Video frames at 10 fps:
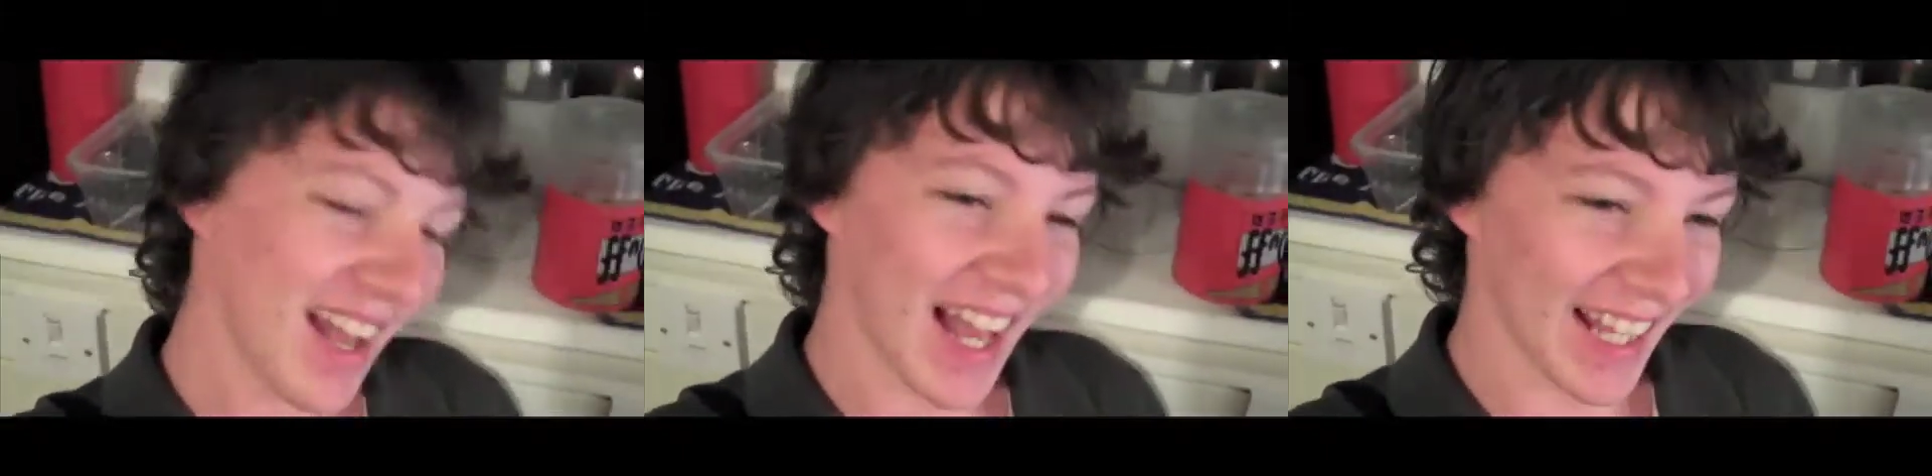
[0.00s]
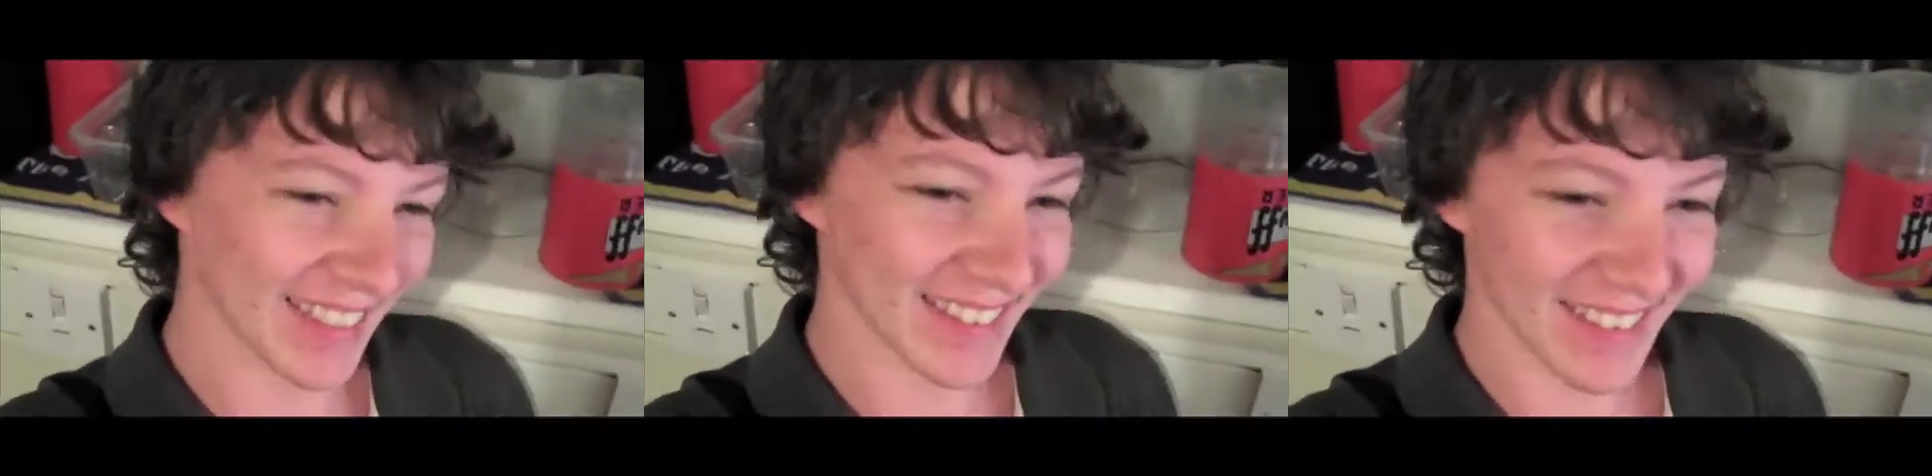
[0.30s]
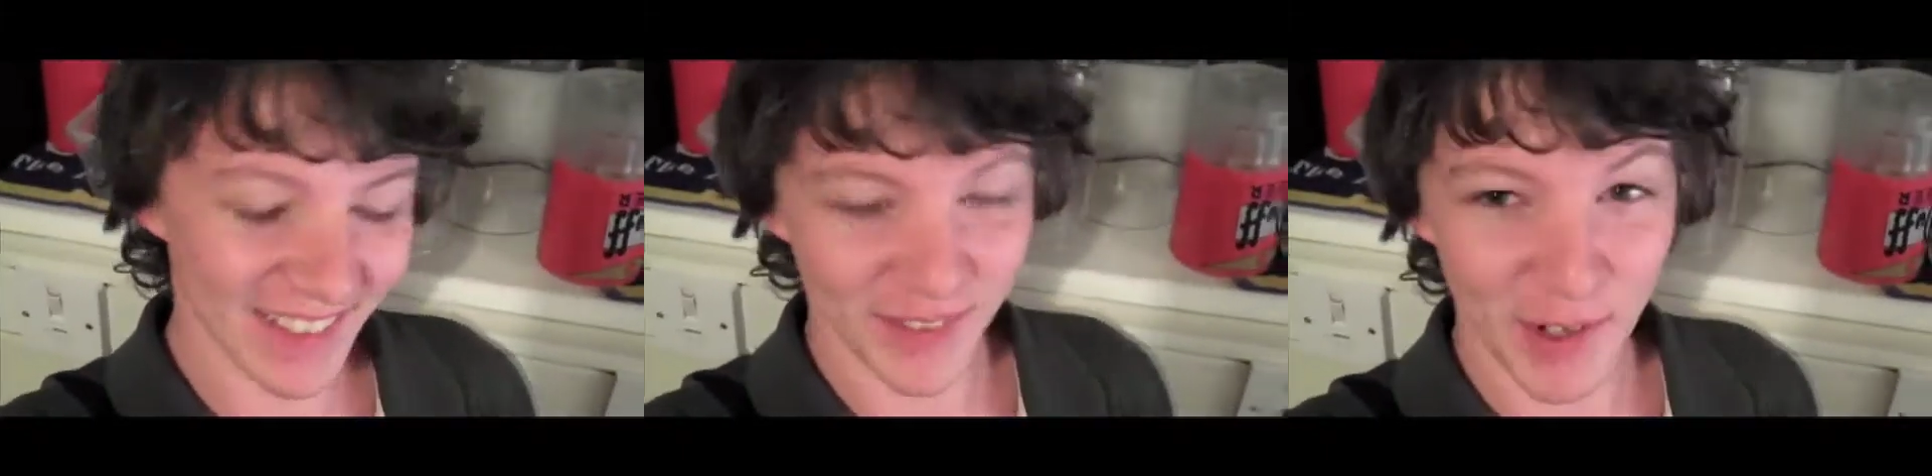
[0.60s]
And
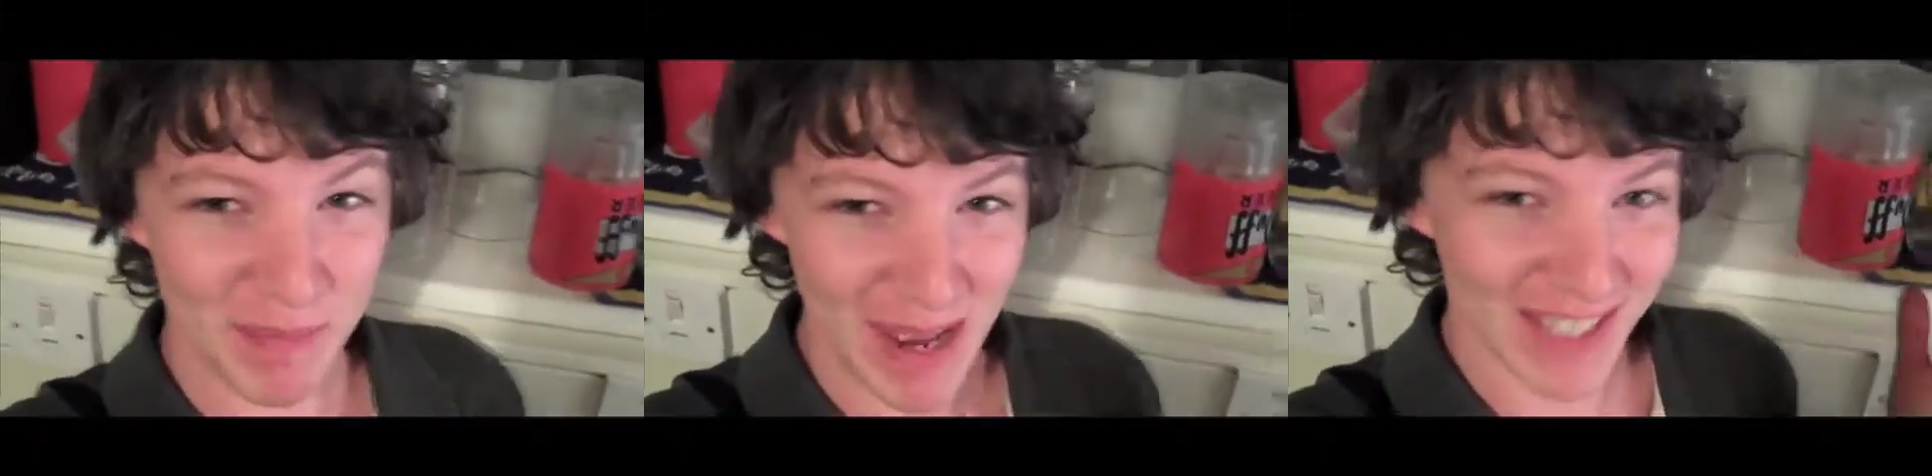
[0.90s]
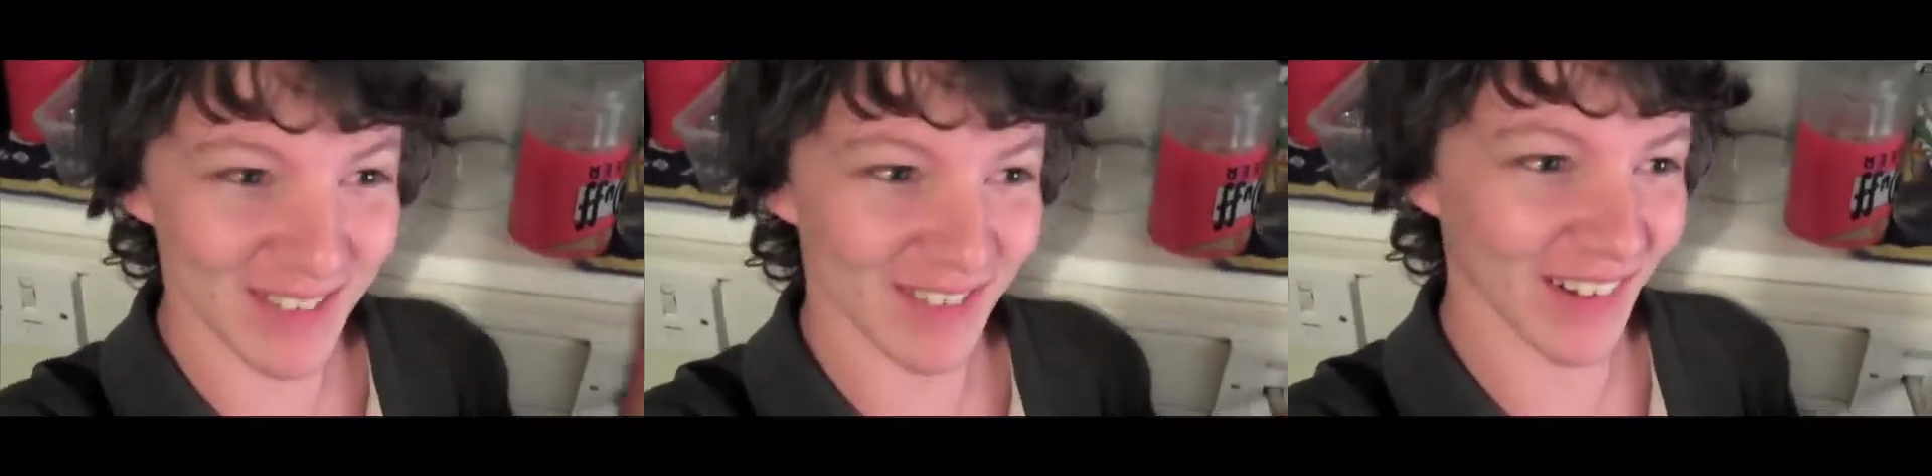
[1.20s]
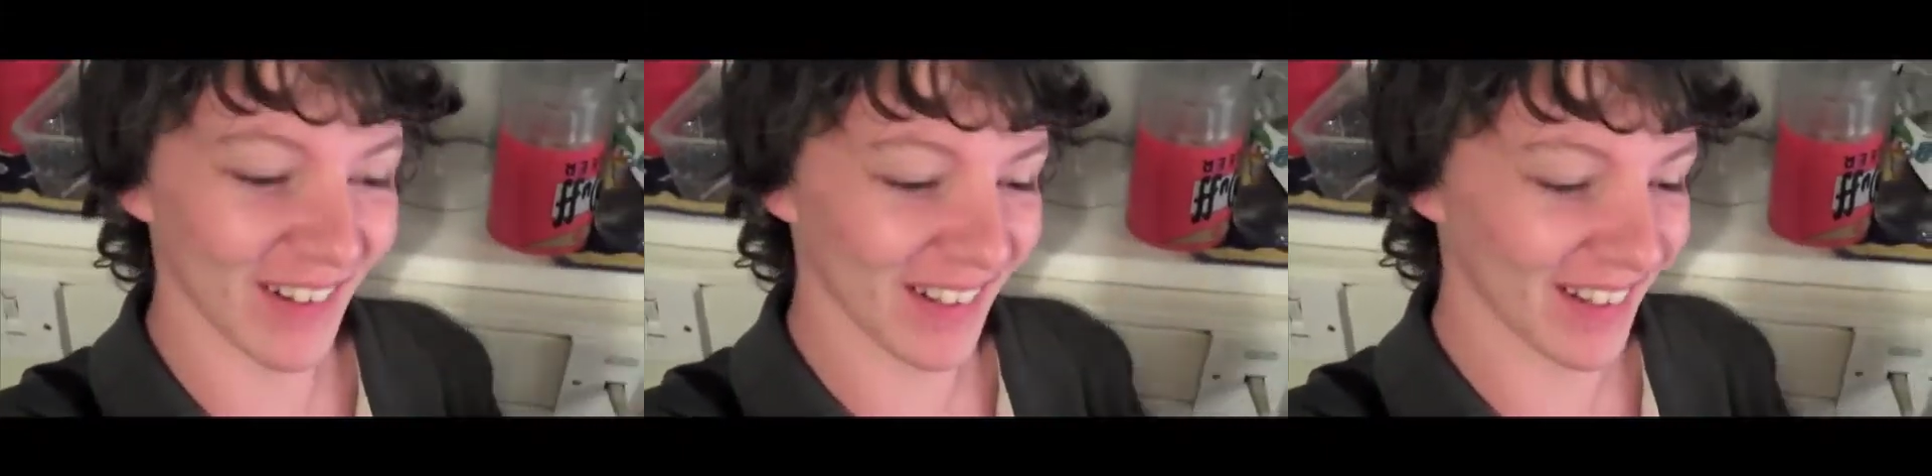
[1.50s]
it's got a massive
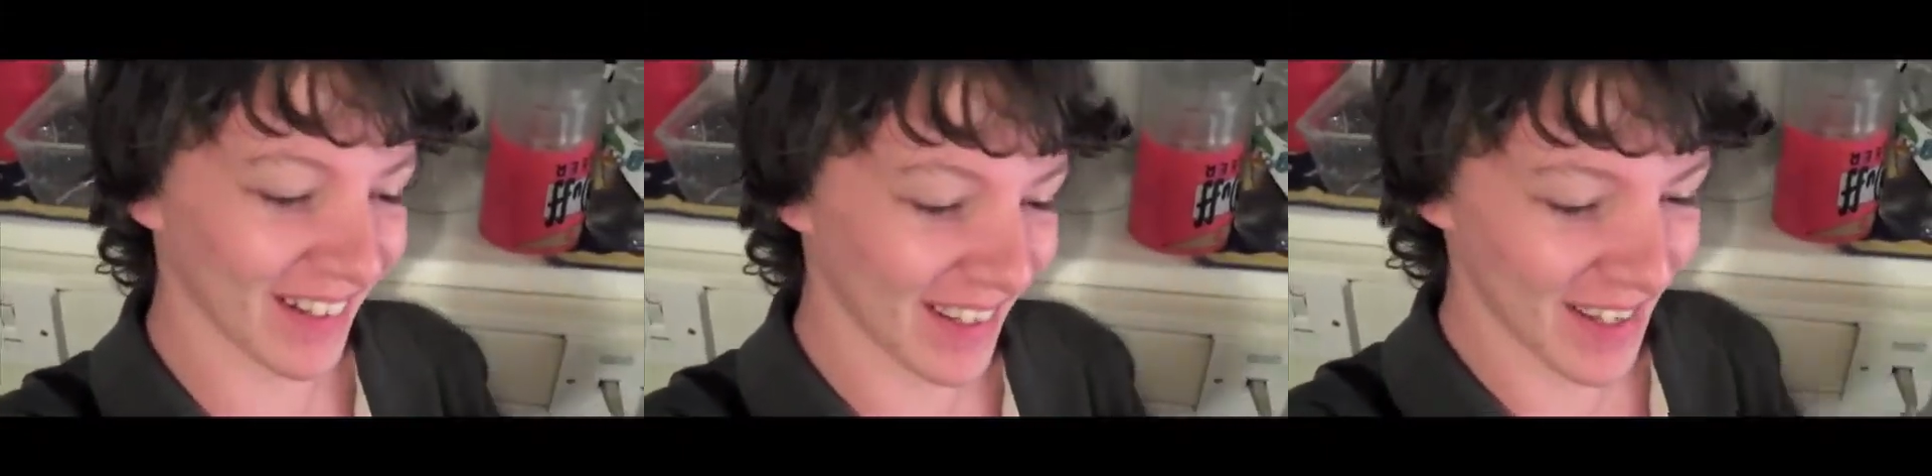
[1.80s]
garden,